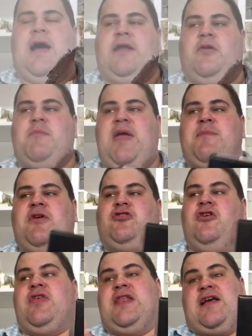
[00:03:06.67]
and I'll maybe
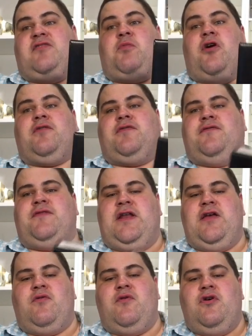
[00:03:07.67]
do the next part of the
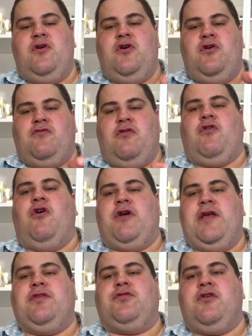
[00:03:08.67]
video
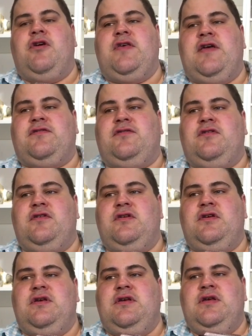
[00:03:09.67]
recording through this.
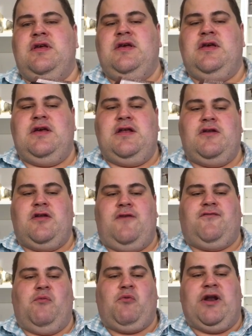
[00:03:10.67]
Now,
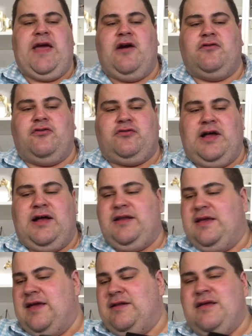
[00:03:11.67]
from what I understand,
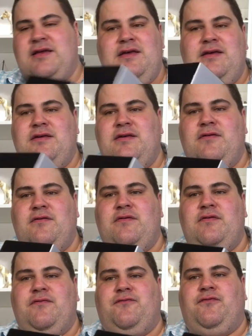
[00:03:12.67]
again,
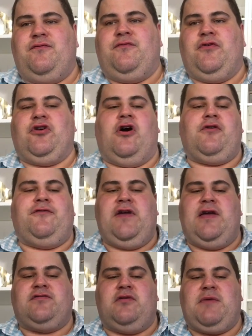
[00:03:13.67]

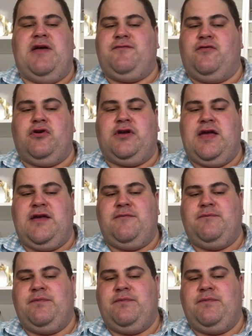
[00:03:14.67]
photography isn't my forte,